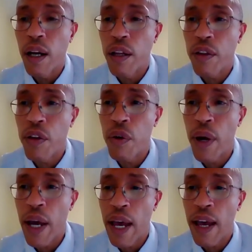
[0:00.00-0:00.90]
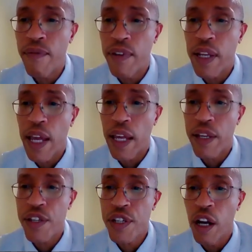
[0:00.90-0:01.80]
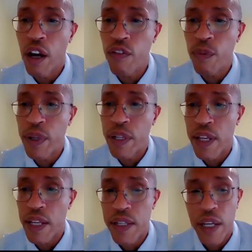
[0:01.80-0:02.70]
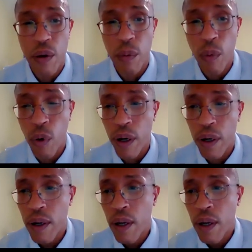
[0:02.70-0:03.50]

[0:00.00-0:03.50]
You have it at shelf when it's at 10 or more.